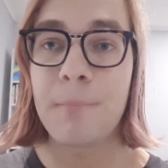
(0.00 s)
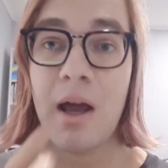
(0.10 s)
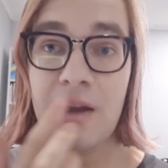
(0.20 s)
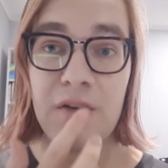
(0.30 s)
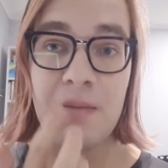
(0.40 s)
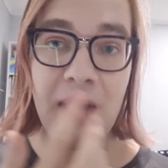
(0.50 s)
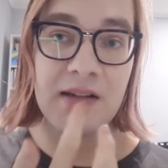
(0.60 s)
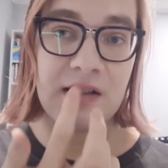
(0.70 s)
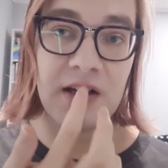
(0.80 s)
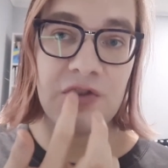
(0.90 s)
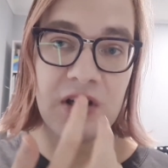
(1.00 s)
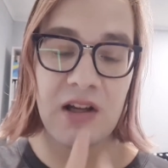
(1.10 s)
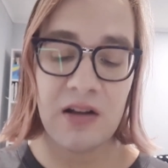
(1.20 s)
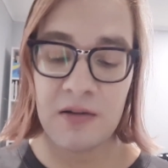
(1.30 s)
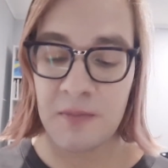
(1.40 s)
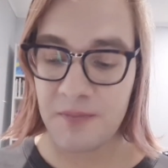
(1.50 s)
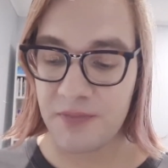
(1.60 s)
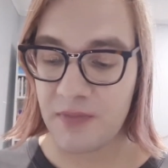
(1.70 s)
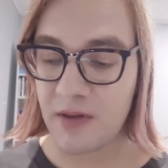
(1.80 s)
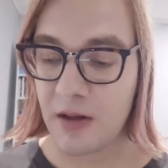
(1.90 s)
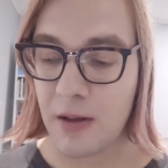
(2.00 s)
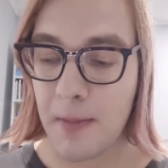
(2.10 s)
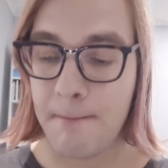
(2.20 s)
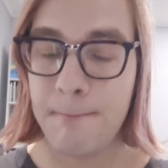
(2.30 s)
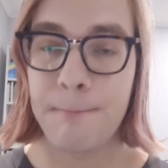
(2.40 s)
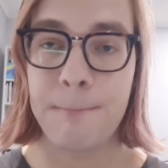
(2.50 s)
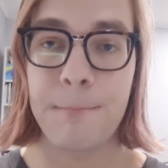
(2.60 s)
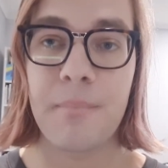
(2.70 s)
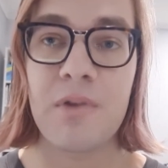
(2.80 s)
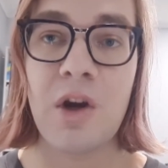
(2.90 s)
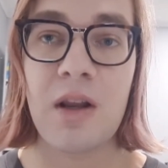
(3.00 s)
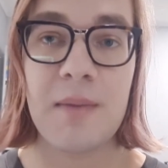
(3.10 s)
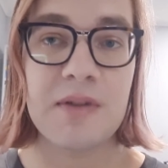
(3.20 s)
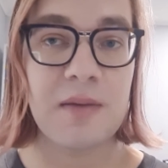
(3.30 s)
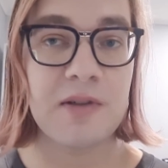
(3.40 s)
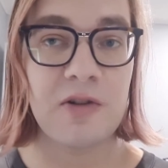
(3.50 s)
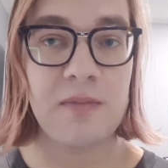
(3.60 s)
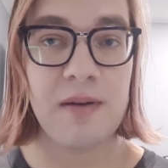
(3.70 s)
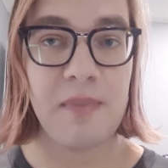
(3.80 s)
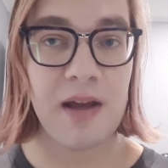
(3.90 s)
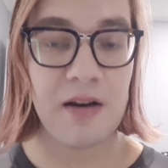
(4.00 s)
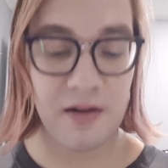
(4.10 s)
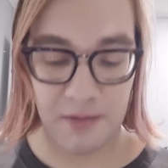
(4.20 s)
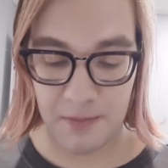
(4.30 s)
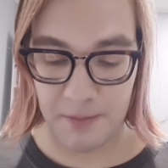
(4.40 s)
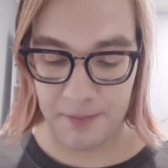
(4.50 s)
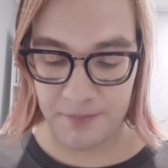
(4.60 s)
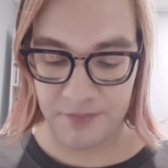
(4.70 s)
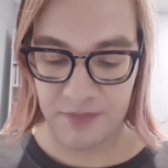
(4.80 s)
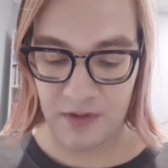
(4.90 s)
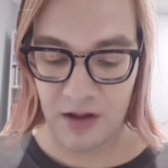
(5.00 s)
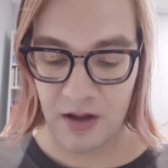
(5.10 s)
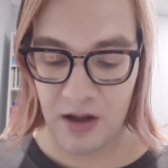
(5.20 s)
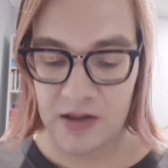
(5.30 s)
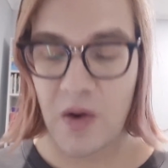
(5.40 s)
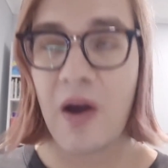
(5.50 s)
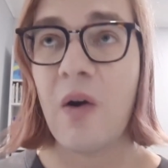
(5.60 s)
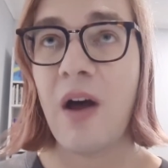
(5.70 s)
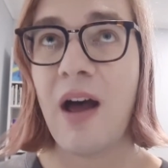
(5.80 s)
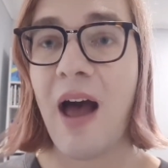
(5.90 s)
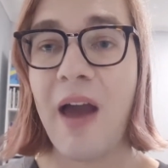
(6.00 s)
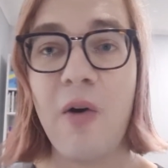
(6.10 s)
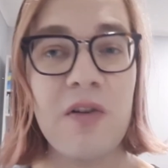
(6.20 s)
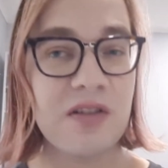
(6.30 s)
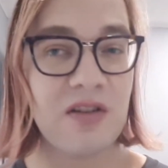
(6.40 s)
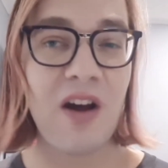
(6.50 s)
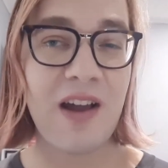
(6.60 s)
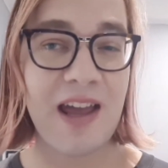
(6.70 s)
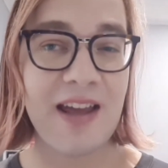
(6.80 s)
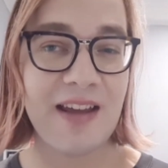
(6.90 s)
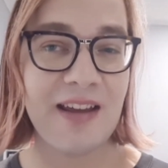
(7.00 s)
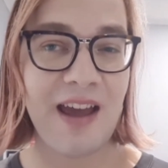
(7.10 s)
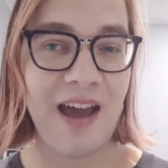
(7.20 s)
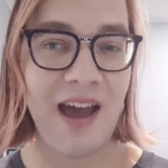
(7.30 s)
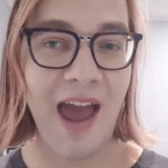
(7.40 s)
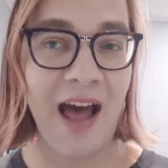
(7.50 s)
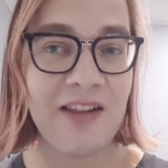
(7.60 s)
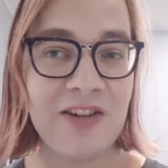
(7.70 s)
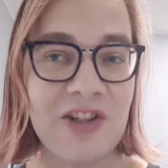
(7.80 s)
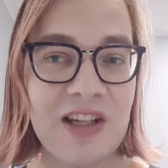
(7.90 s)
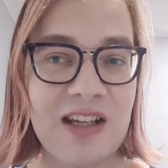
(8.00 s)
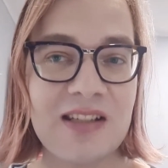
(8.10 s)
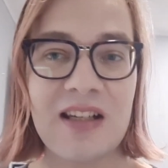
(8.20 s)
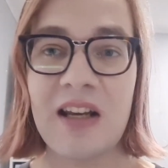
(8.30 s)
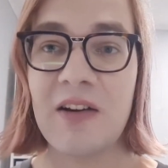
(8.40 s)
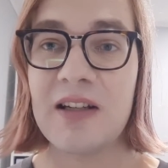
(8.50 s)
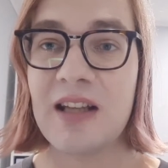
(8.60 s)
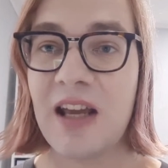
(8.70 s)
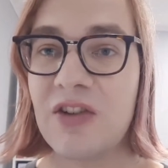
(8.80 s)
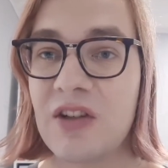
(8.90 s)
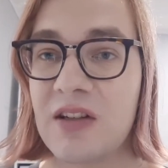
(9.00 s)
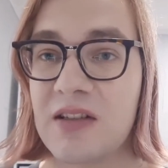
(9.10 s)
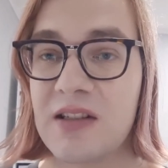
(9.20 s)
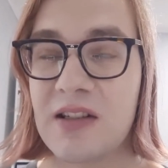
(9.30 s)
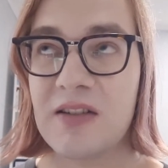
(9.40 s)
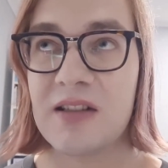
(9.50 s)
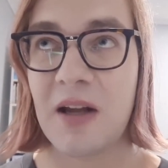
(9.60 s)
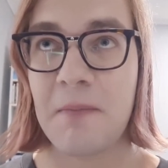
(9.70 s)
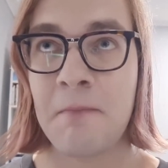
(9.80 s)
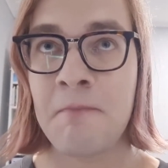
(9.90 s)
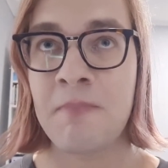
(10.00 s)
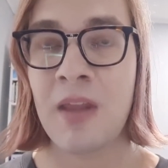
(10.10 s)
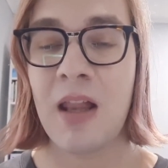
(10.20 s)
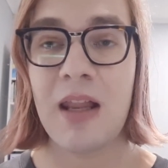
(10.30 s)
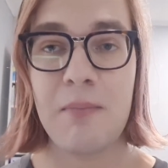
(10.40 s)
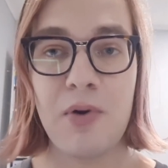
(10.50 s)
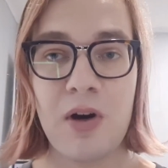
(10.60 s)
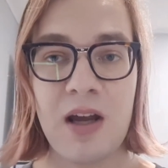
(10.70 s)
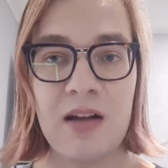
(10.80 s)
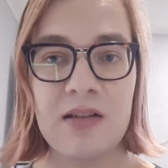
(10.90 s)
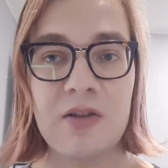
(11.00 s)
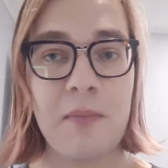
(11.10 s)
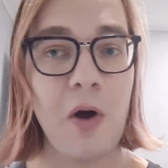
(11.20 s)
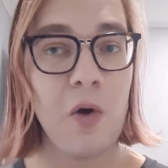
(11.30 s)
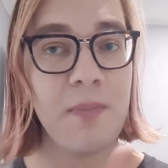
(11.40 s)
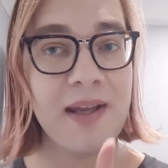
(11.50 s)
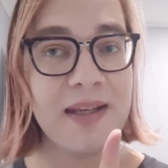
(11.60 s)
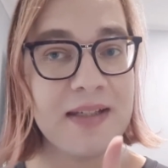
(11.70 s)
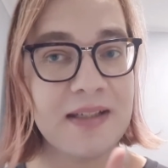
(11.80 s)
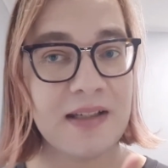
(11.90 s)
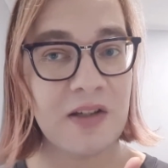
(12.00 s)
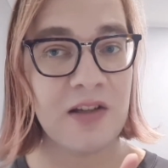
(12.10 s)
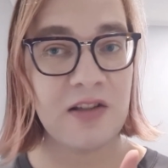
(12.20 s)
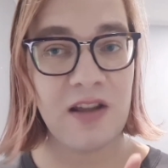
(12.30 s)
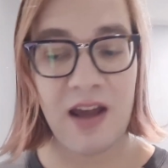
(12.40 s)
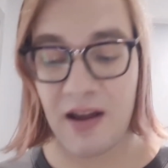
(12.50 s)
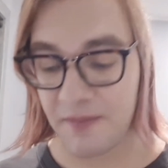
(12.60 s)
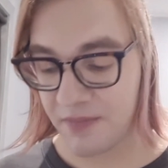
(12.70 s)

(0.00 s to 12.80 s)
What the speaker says: And if you massage it in, your lips absorb it better. So I also get allergies and irritations to some lip products, so I'm hoping this does not do that.